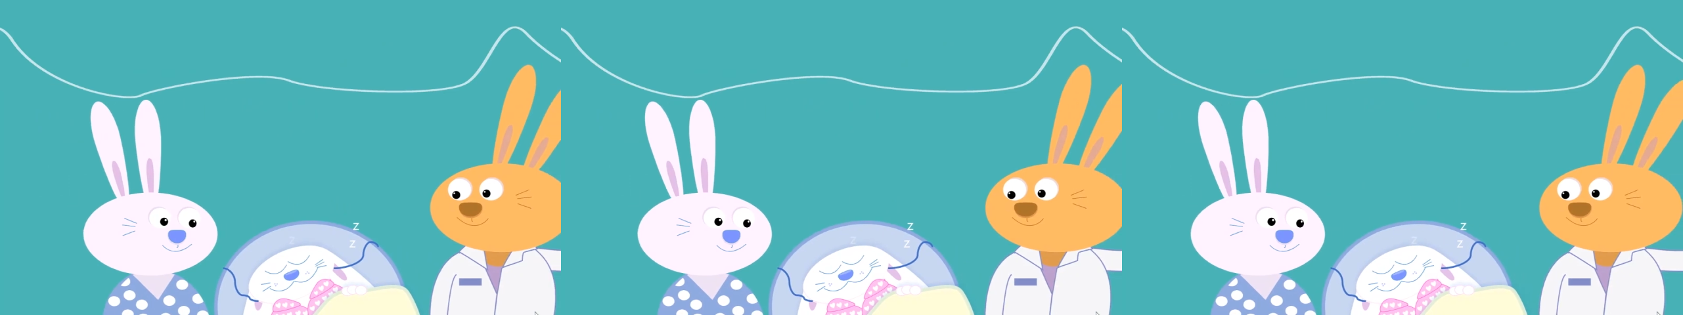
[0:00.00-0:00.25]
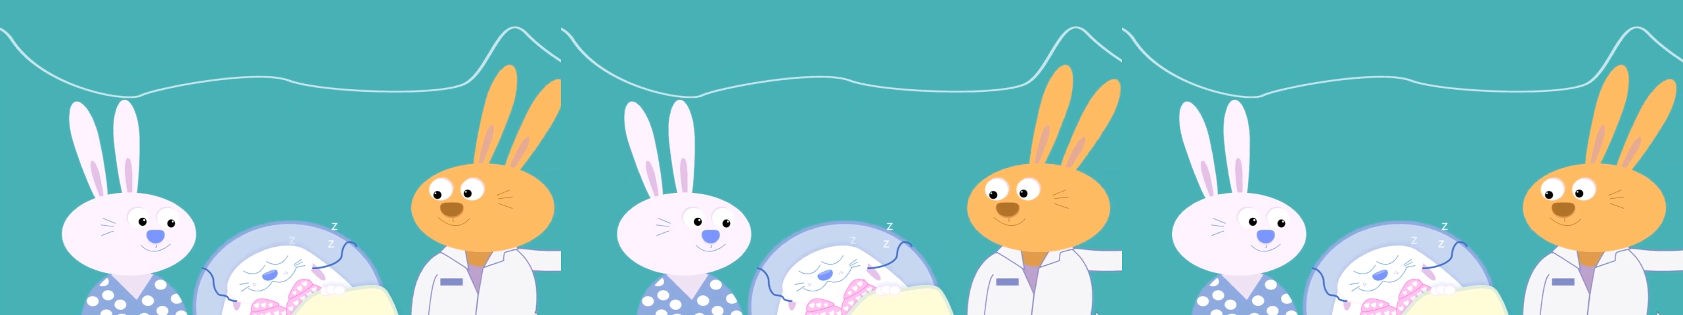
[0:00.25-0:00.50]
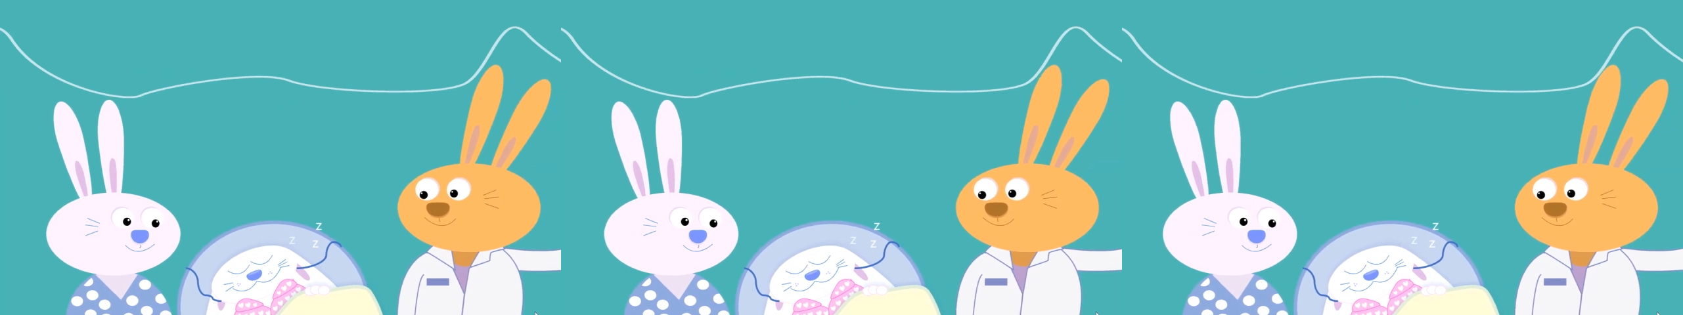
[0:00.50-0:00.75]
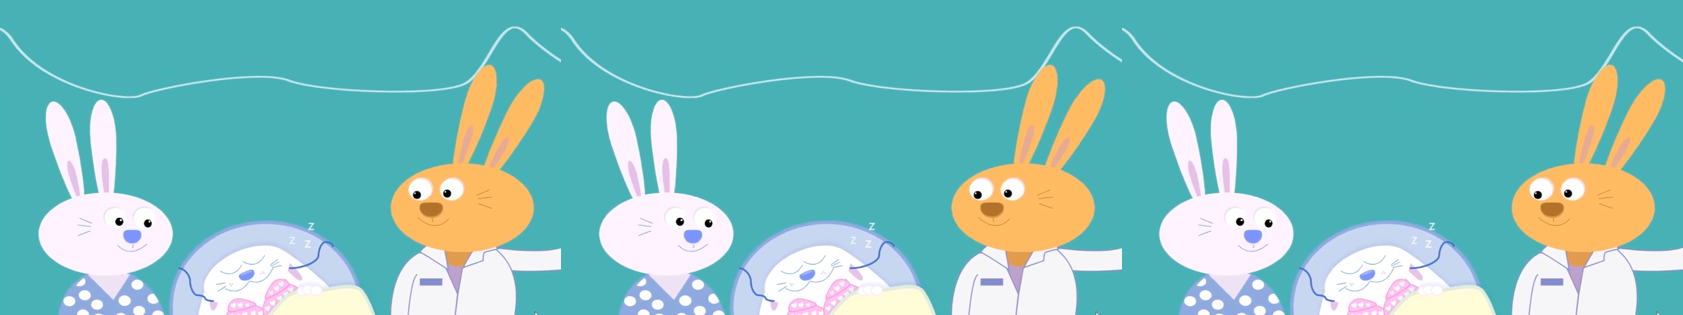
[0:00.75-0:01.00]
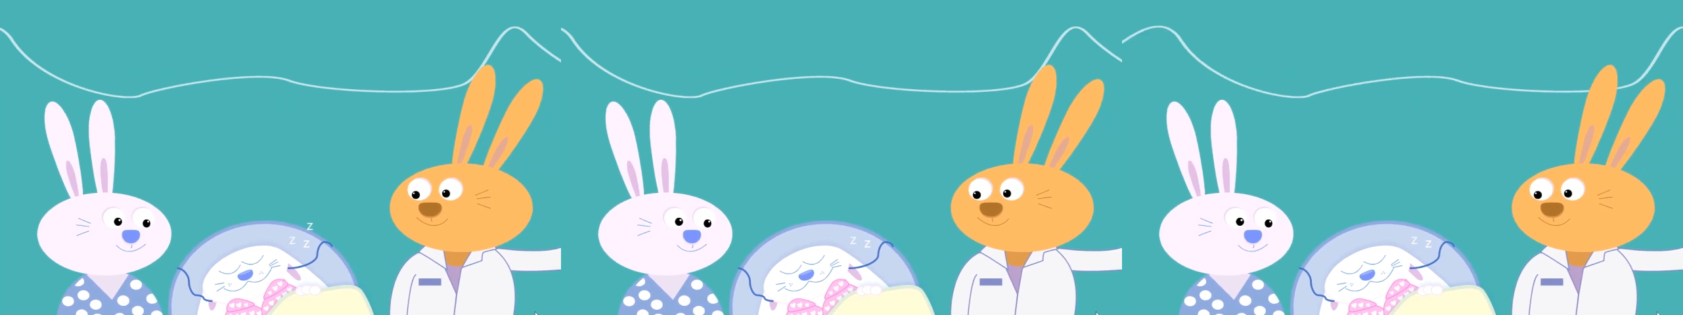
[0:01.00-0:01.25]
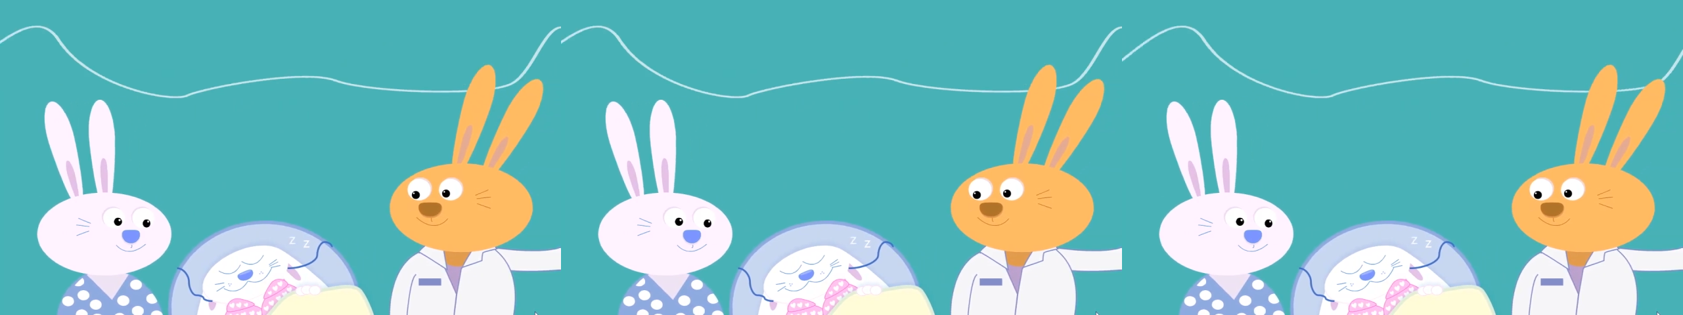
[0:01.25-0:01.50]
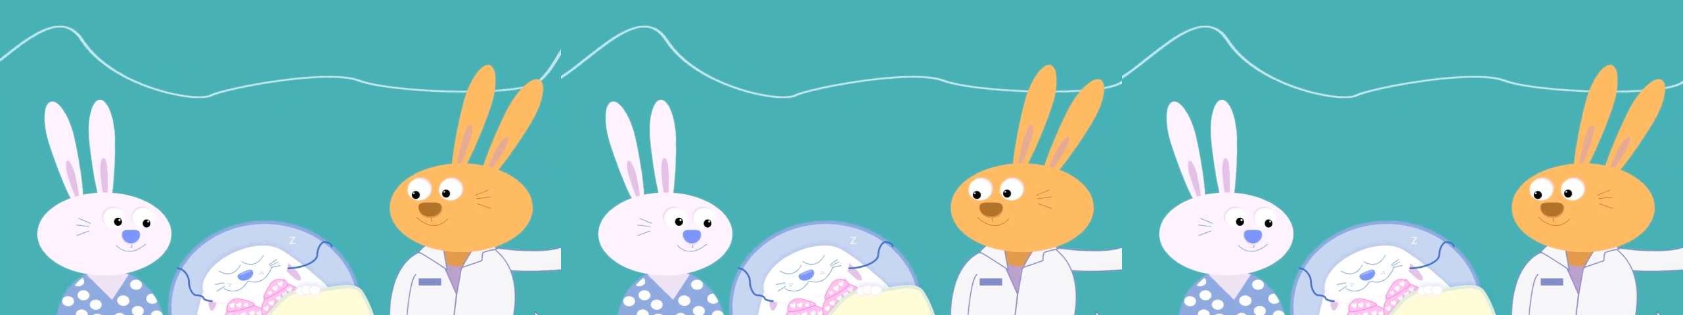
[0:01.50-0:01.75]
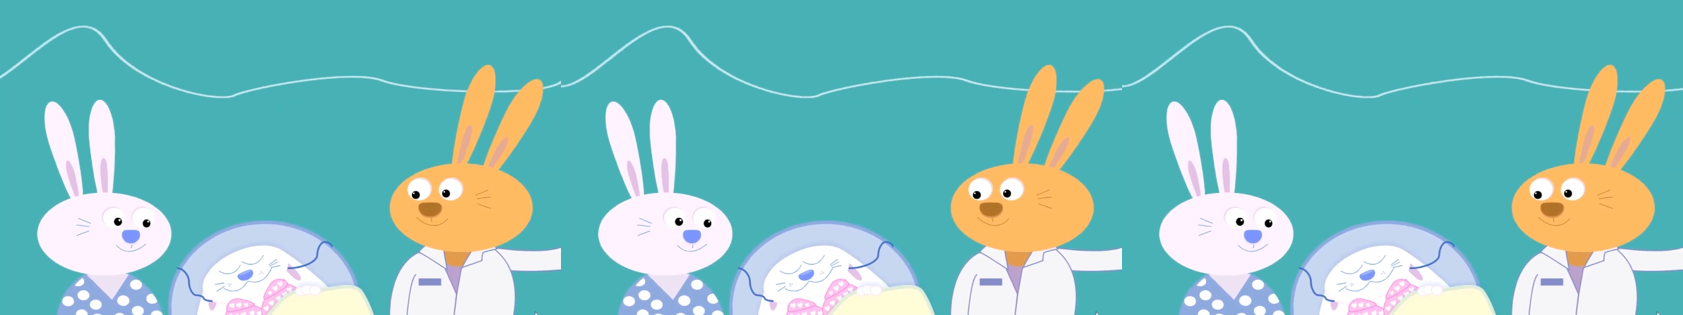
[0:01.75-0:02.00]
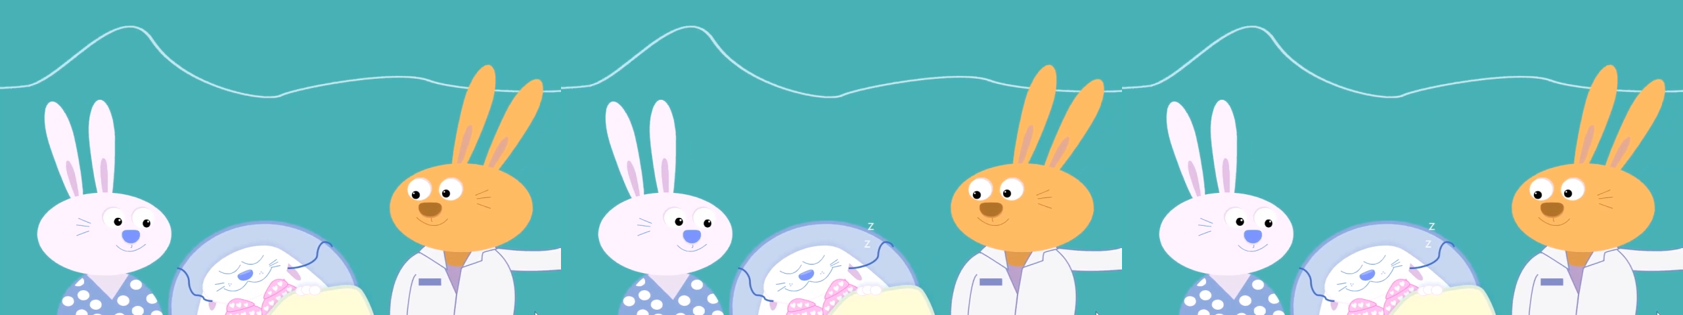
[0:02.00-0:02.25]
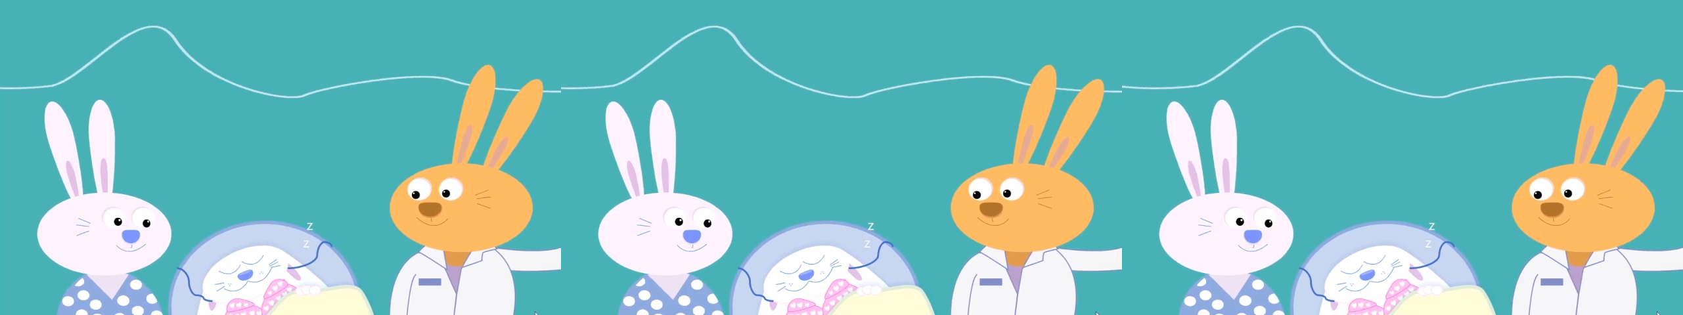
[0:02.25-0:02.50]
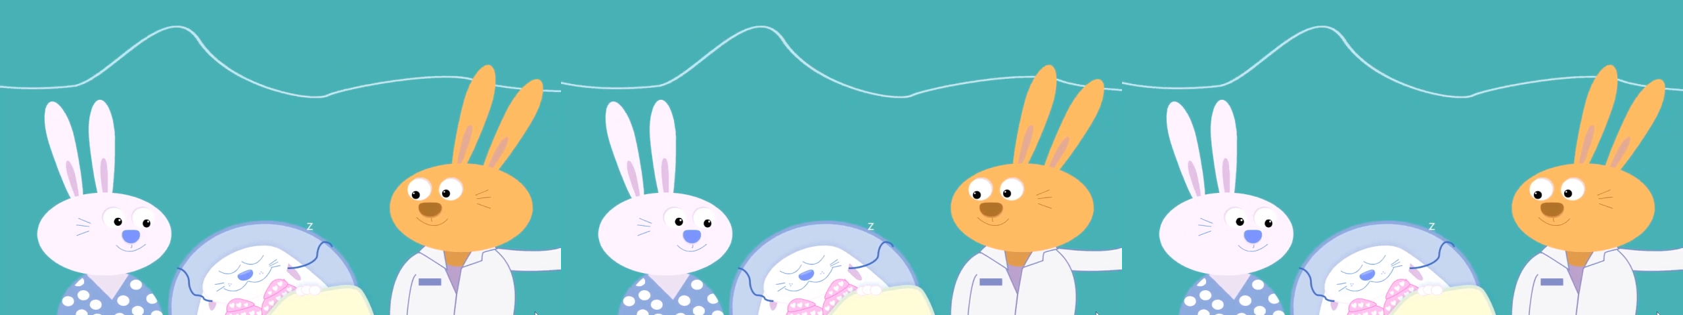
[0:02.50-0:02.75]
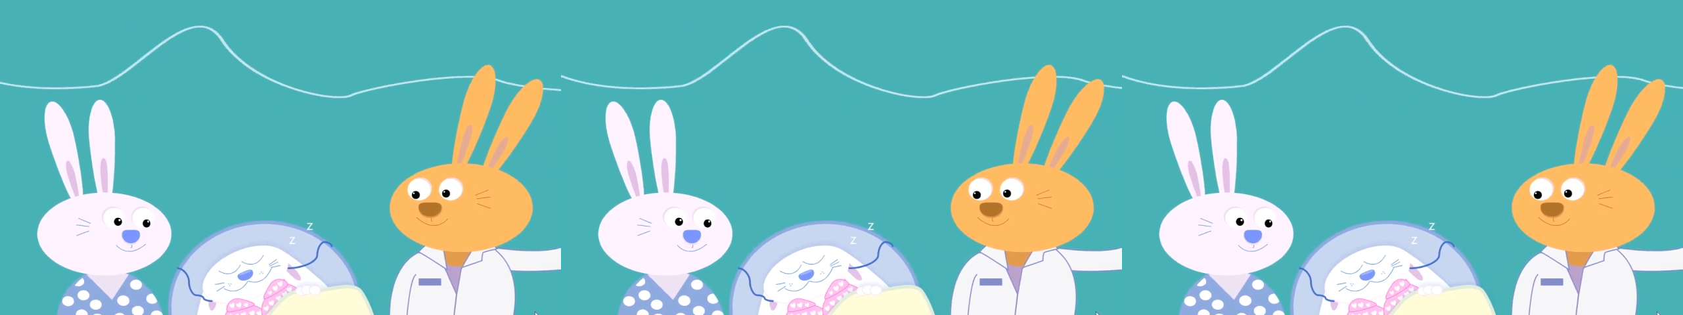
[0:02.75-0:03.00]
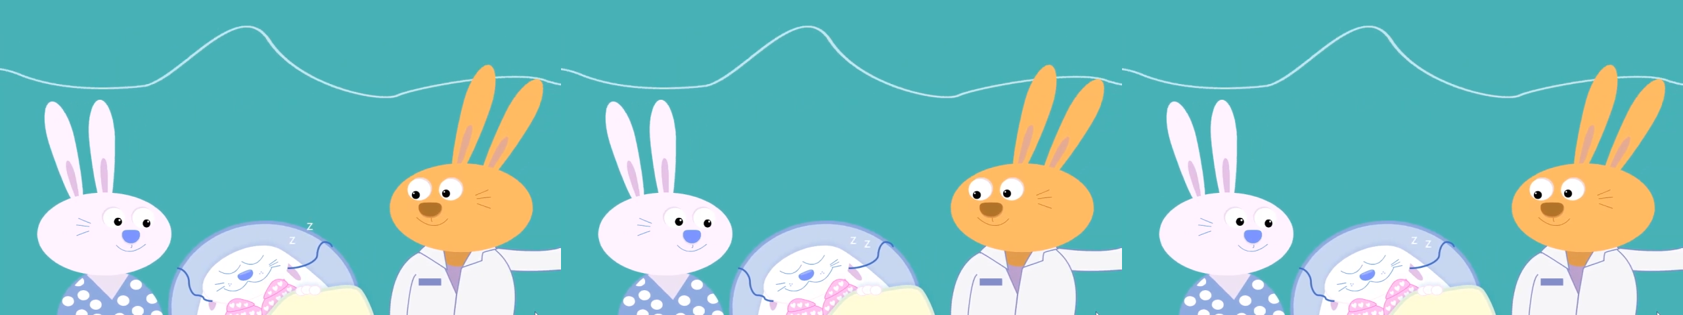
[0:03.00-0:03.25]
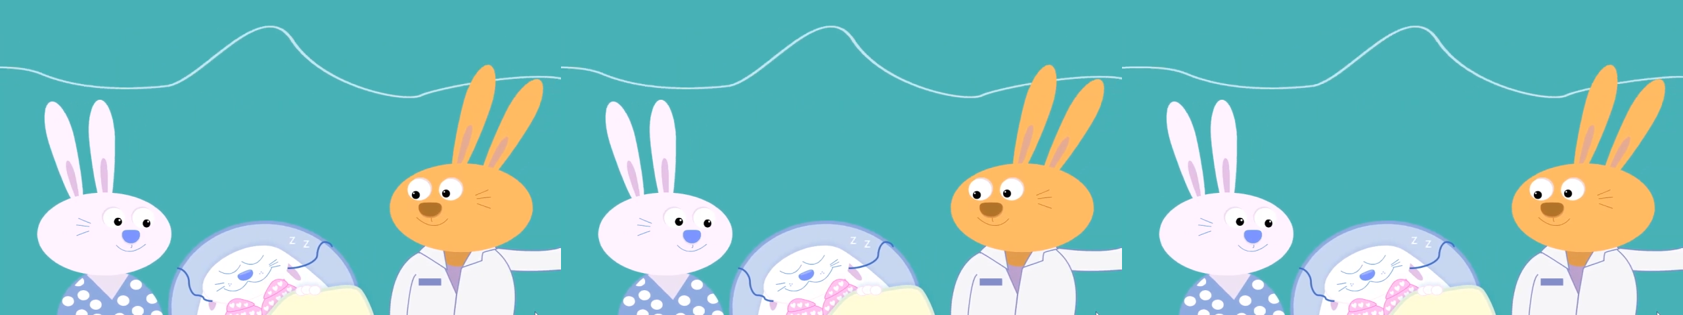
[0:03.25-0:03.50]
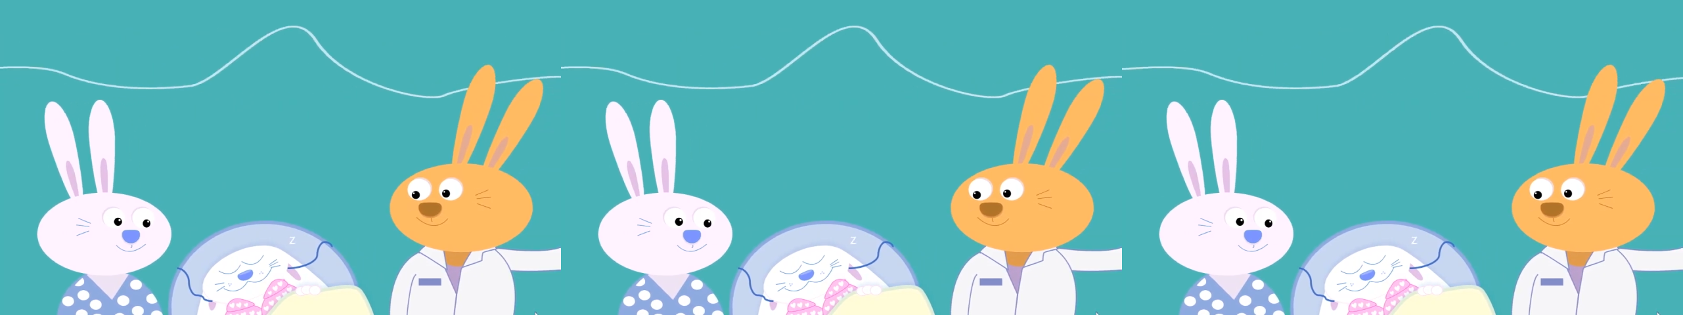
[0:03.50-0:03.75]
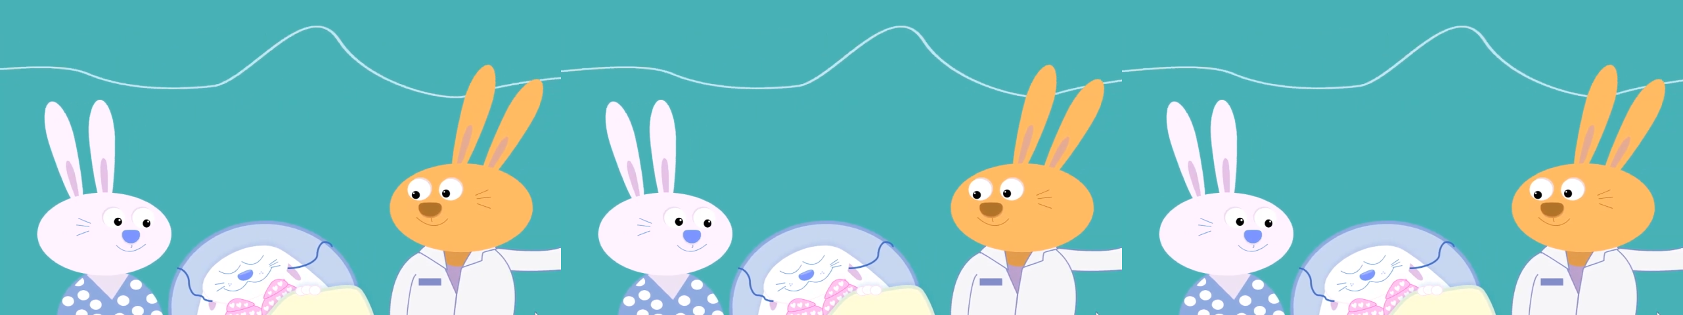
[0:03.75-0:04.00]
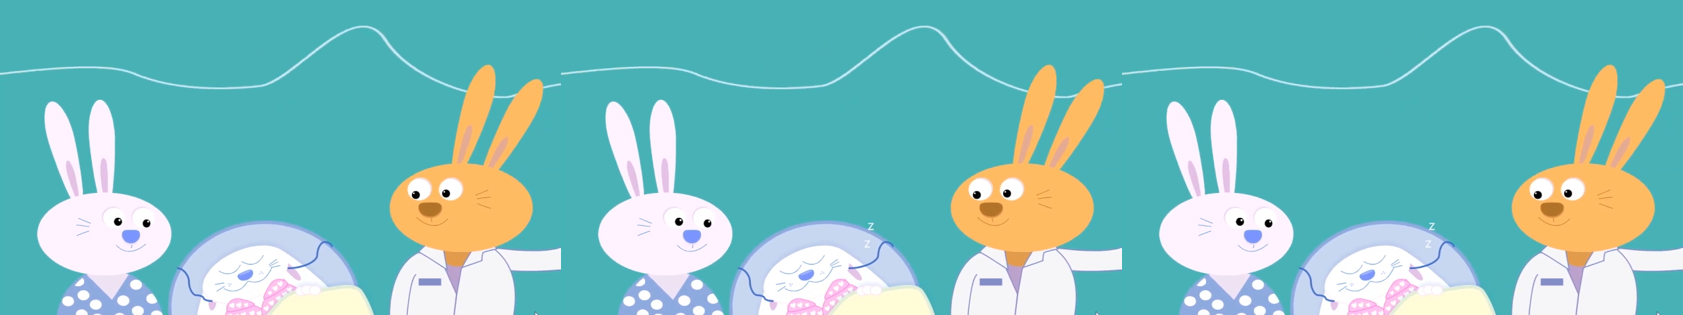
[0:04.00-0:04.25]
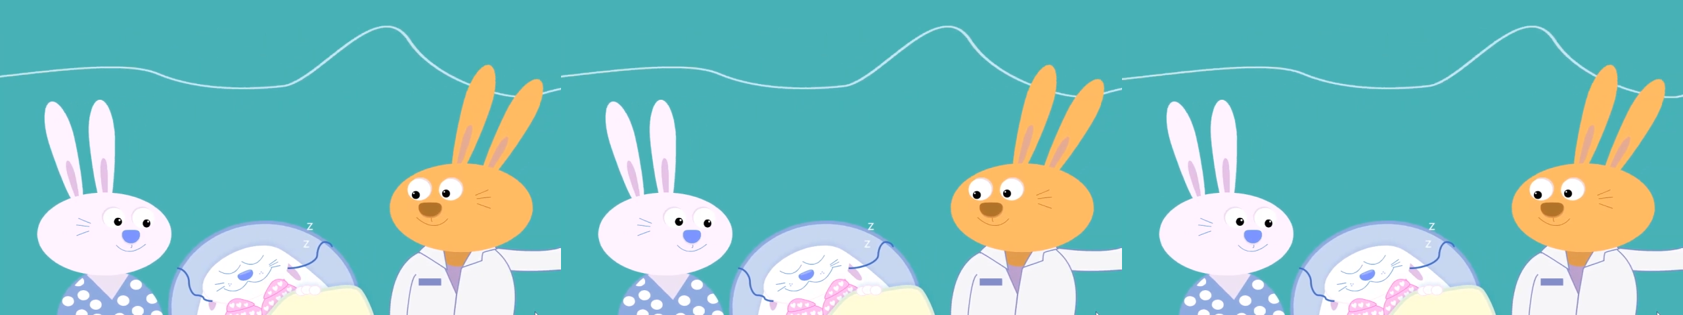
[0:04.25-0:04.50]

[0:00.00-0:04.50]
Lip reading: Nobody's mouth can be seen.